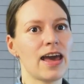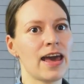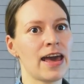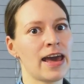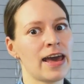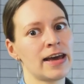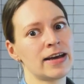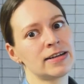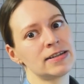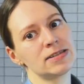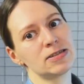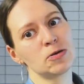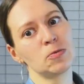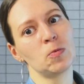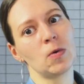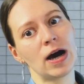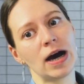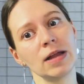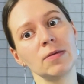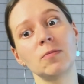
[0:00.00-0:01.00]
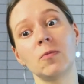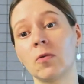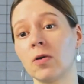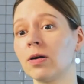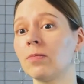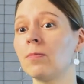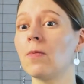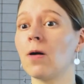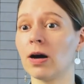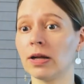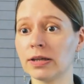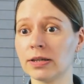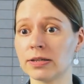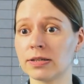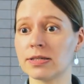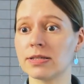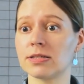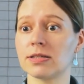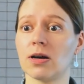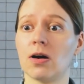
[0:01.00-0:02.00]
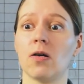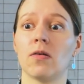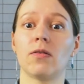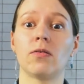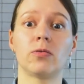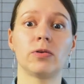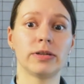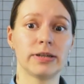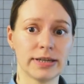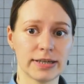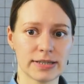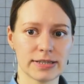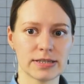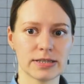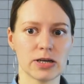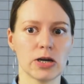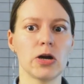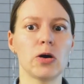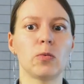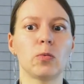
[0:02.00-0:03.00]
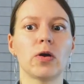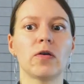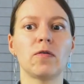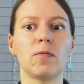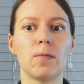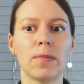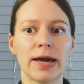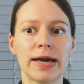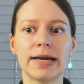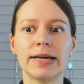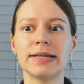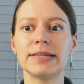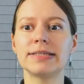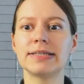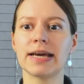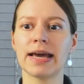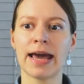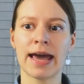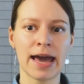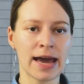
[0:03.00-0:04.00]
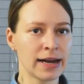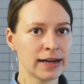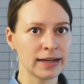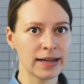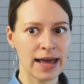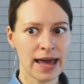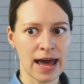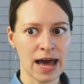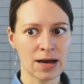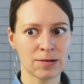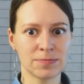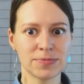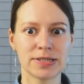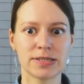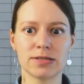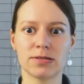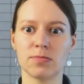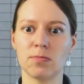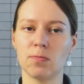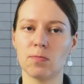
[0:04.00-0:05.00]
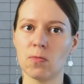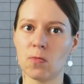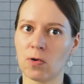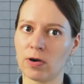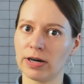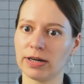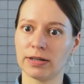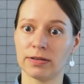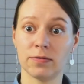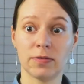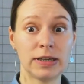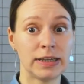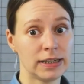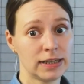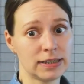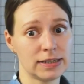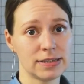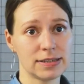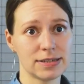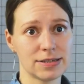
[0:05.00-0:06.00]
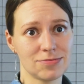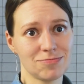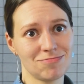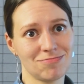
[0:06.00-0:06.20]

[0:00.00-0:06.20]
And one more bonus of the release: we've made adding apps more convenient.